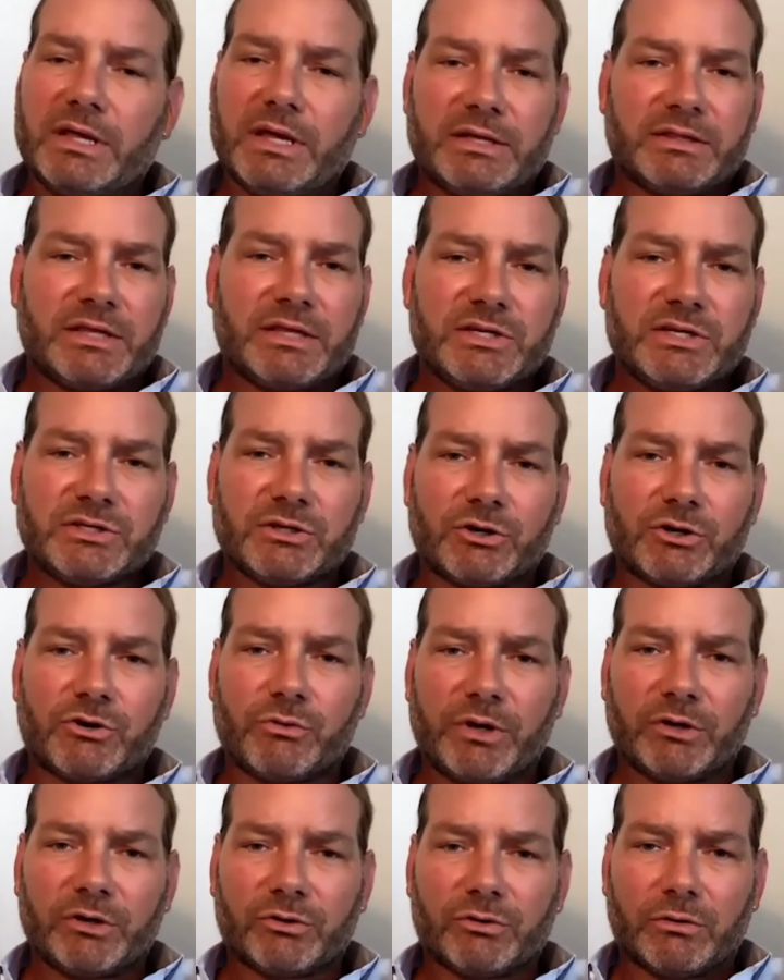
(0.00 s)
things are
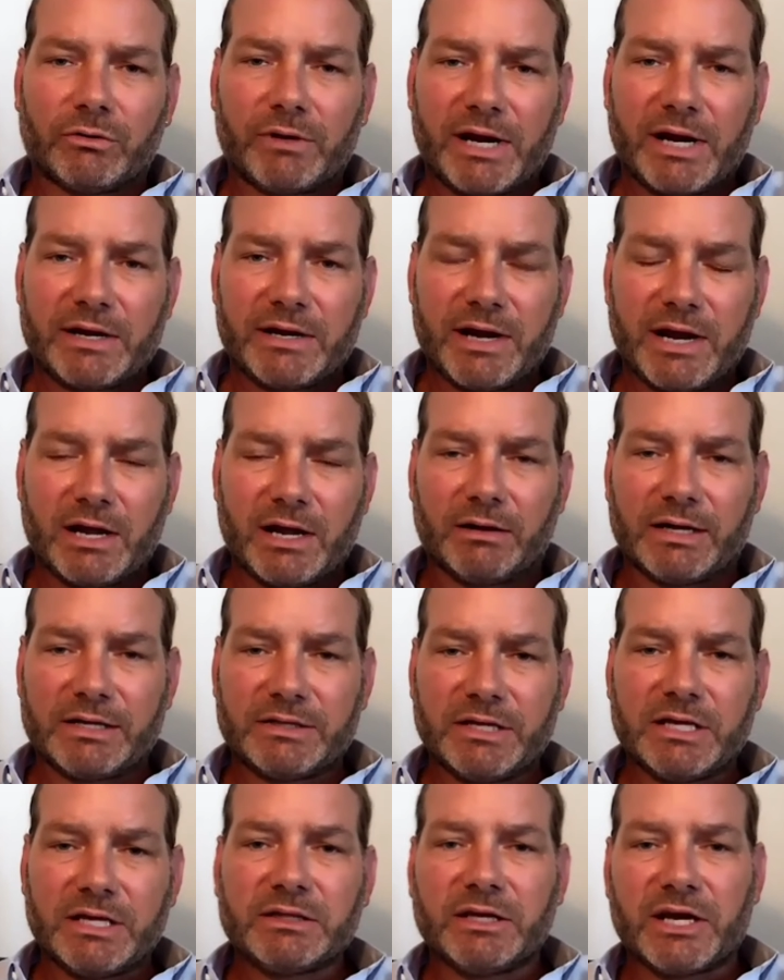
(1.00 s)
critical right now. I
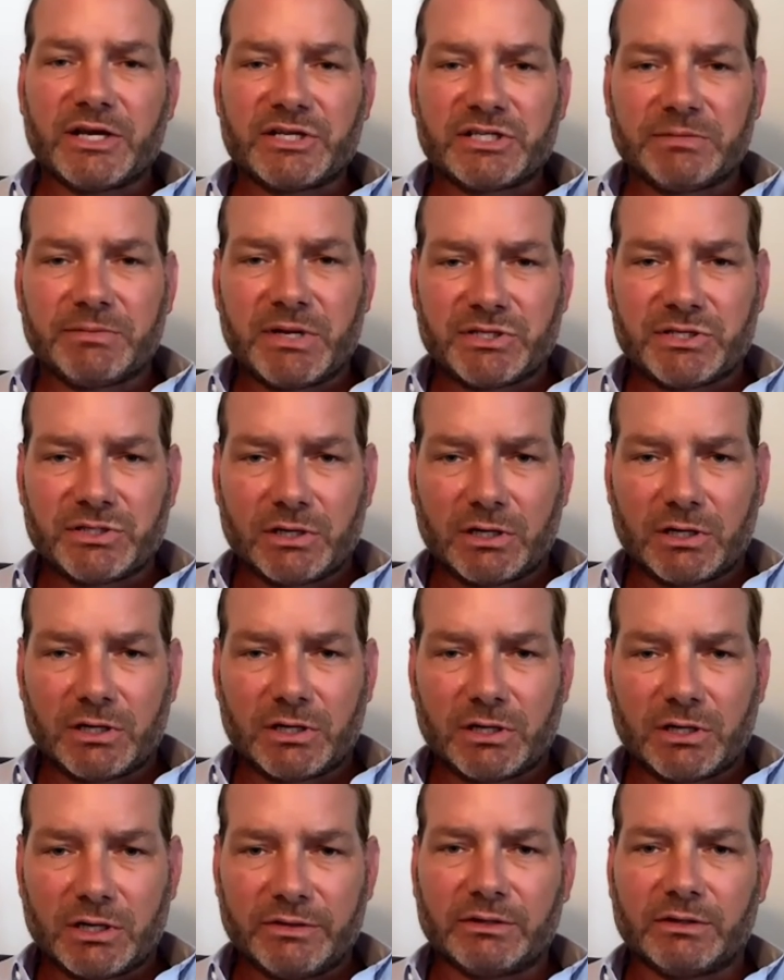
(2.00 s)
think the estimates
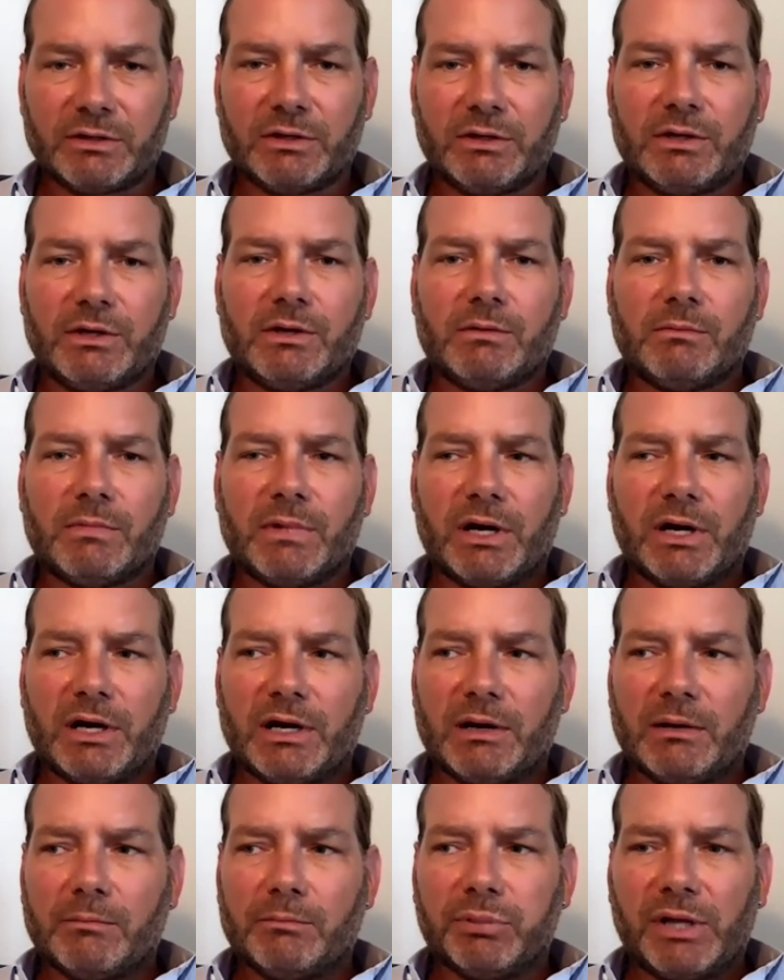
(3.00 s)
are that
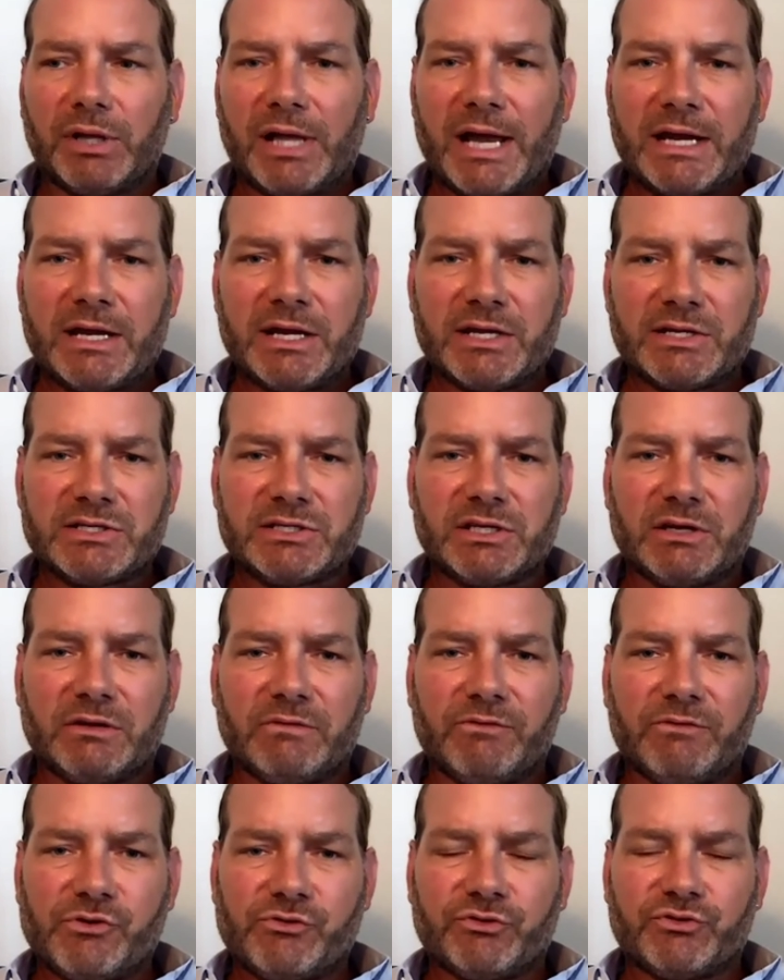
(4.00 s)
blindness and
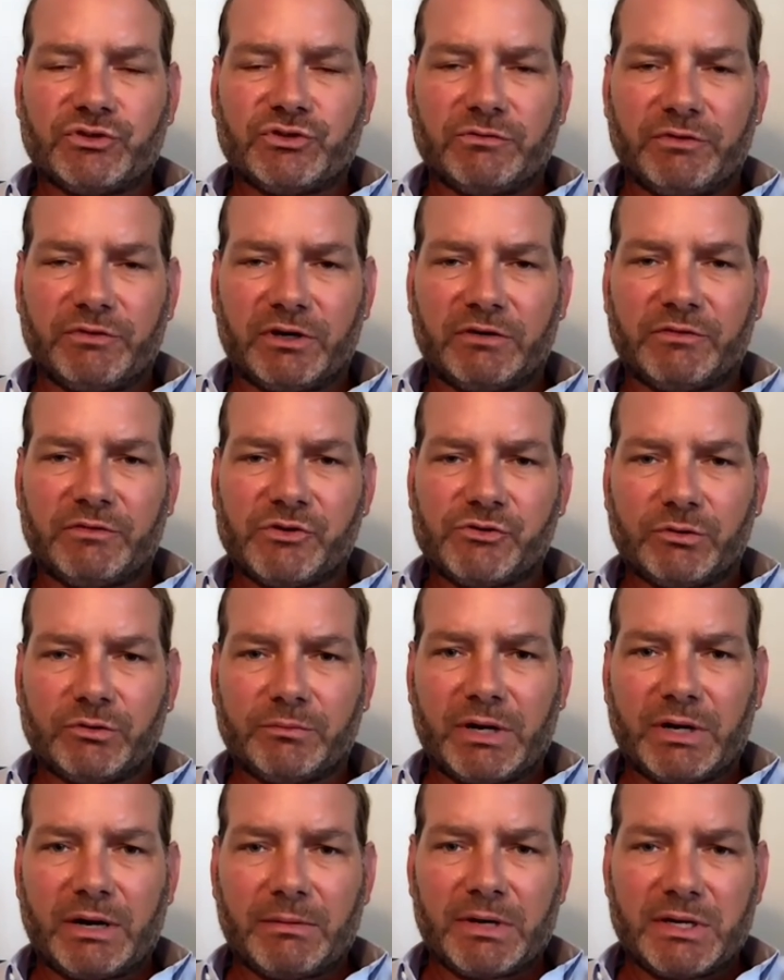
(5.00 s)
severe visual
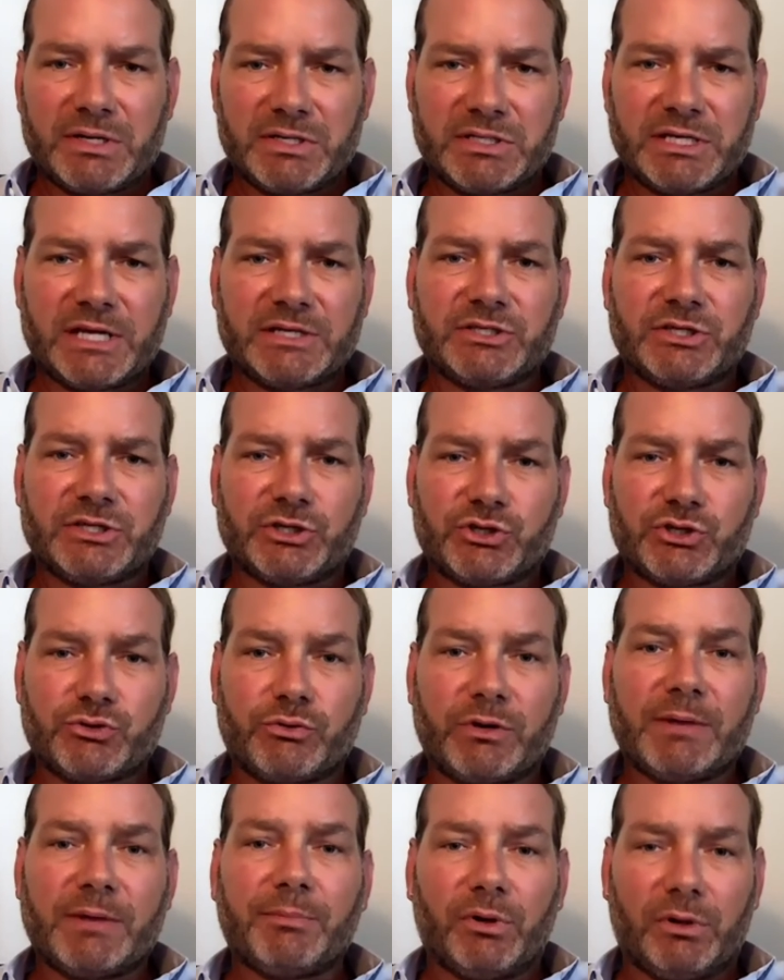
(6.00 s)
impairment is set to
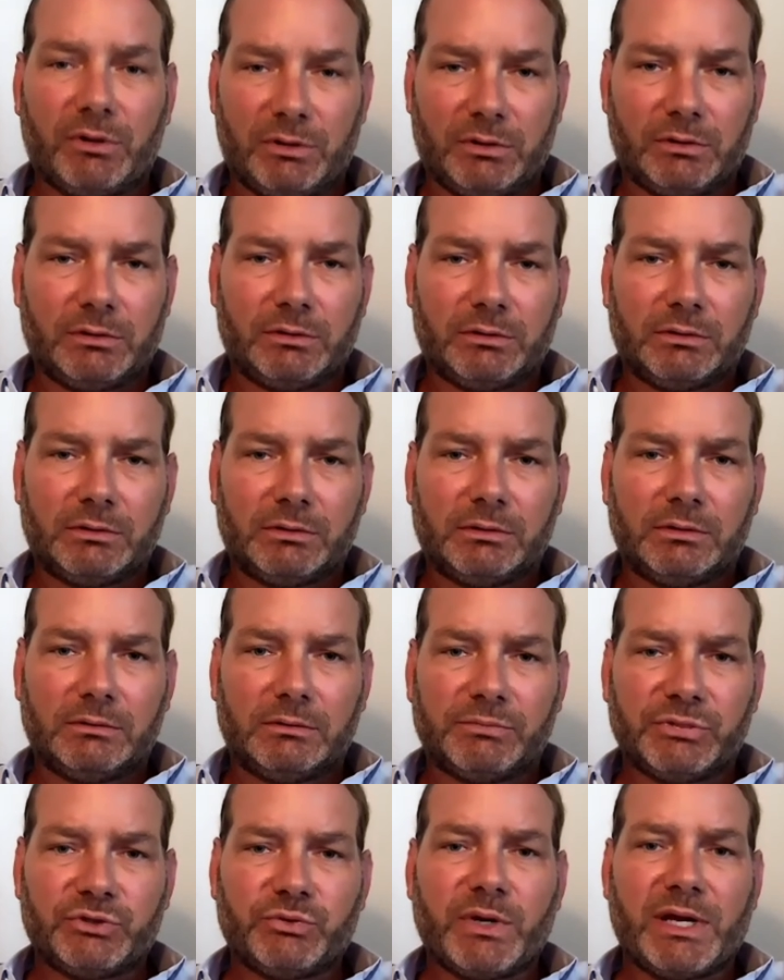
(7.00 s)
triple
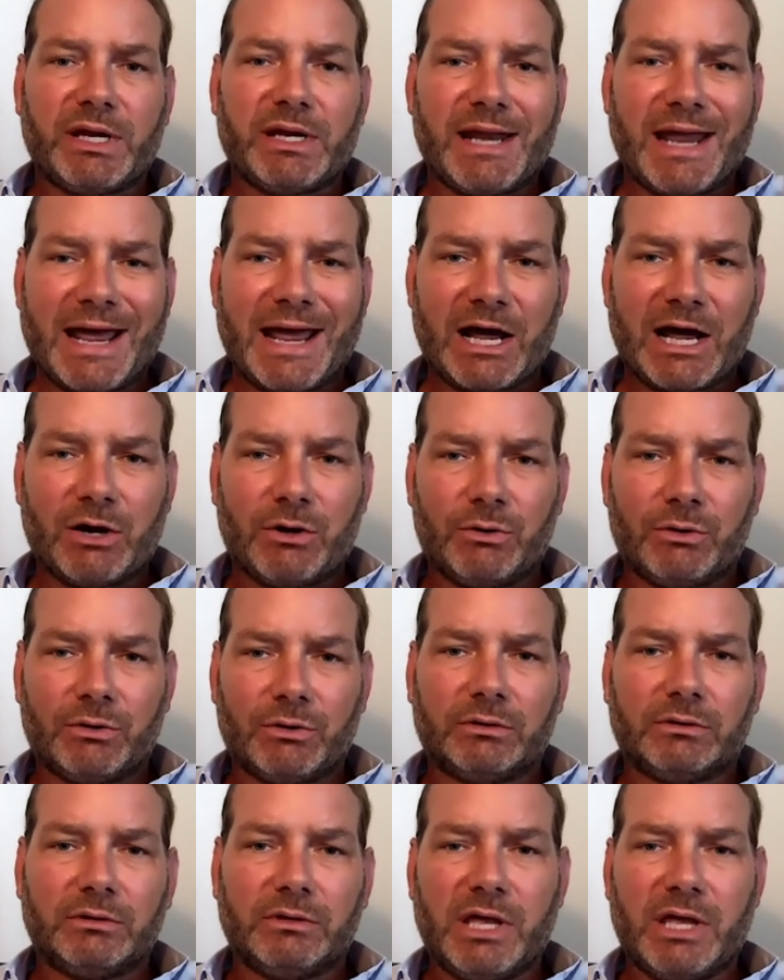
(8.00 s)
between now
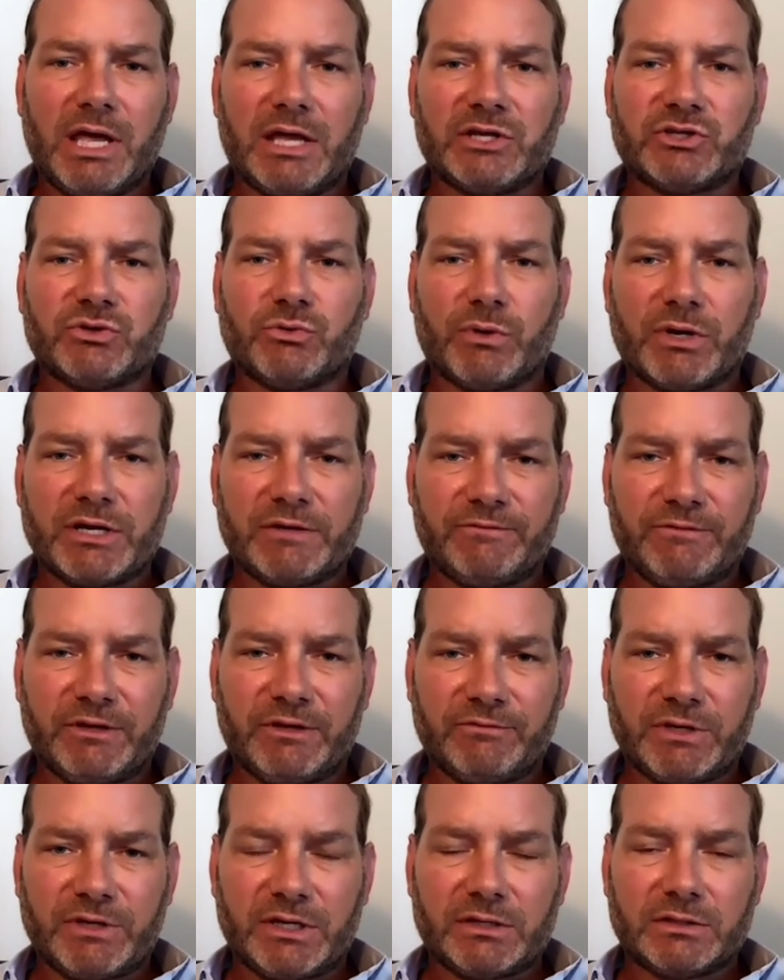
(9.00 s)
and
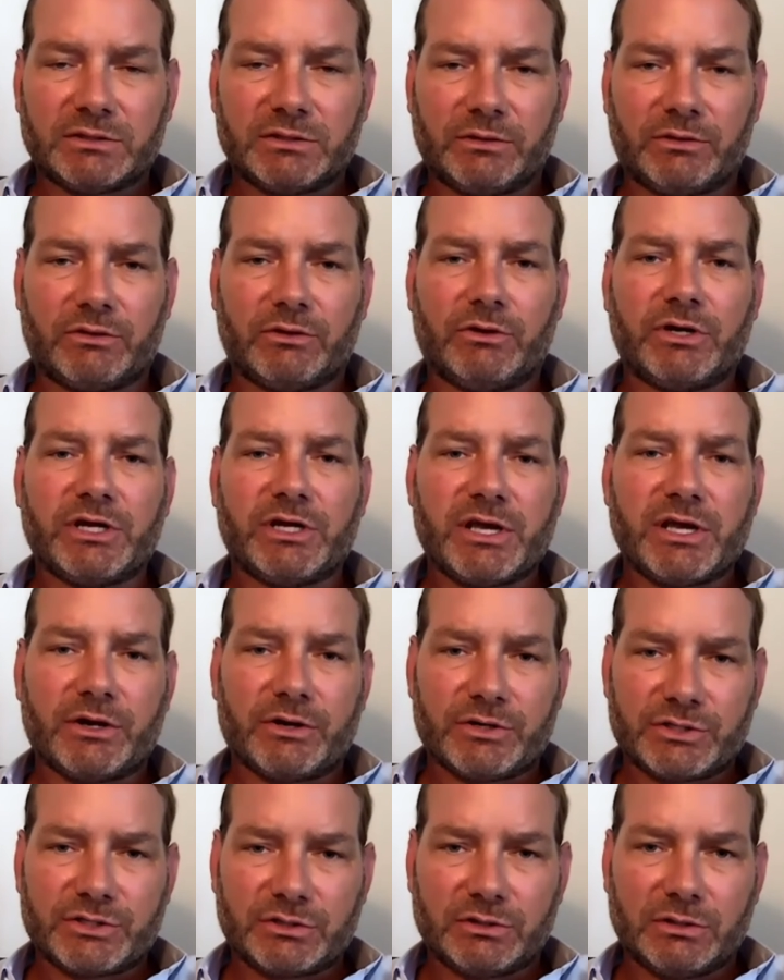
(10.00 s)
2050. So 30
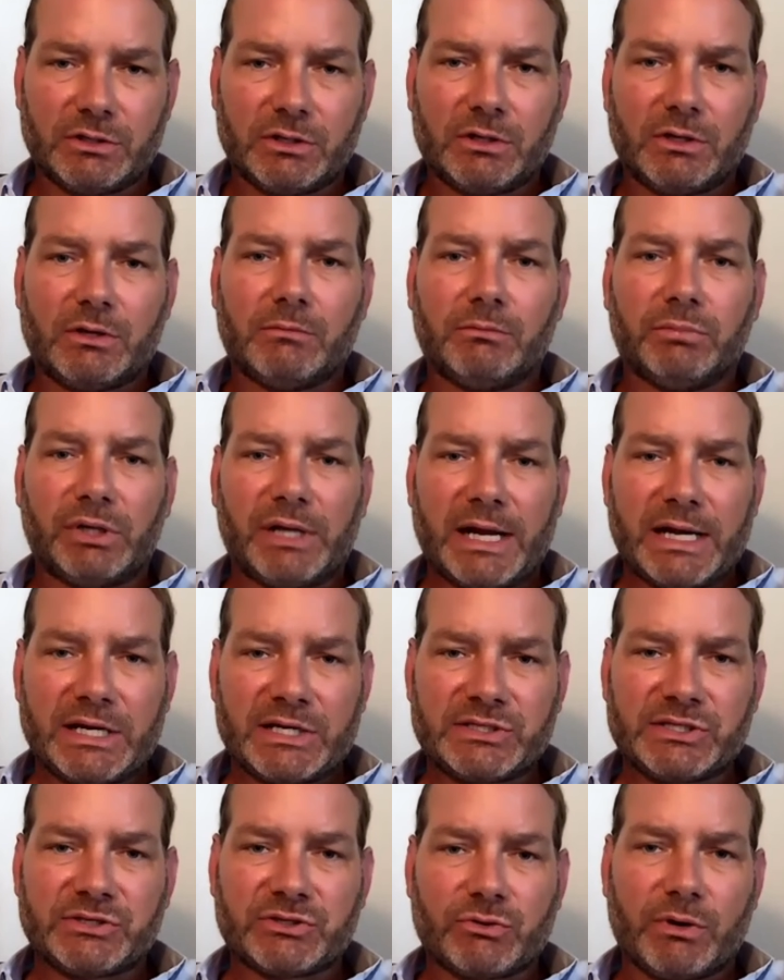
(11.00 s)
years, blindness
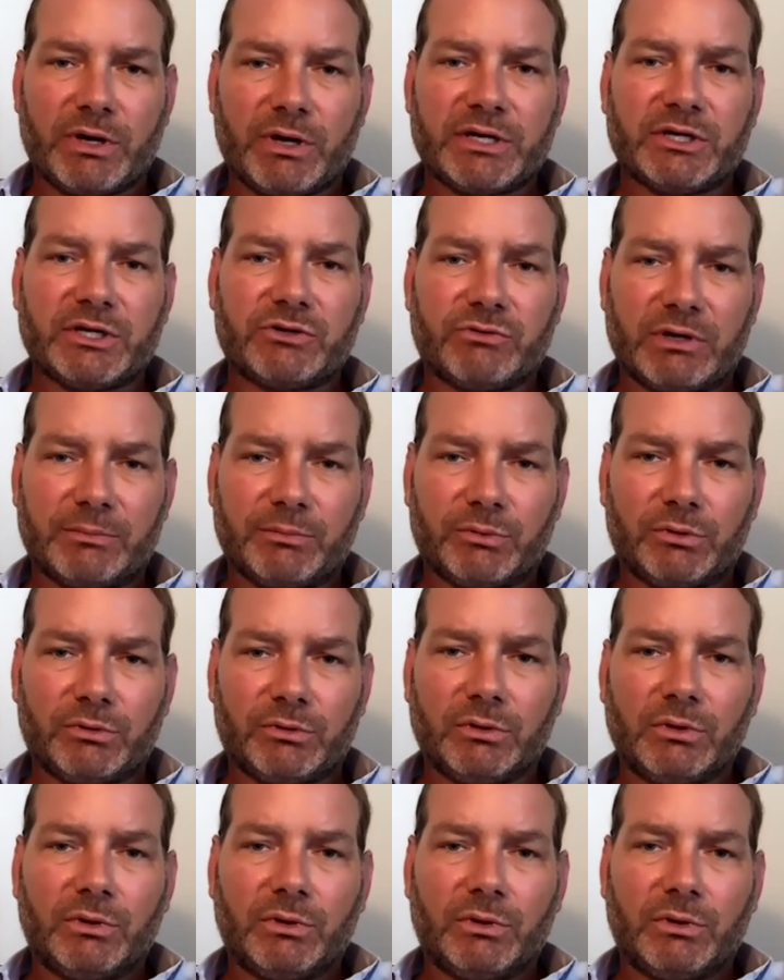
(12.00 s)
is going to triple.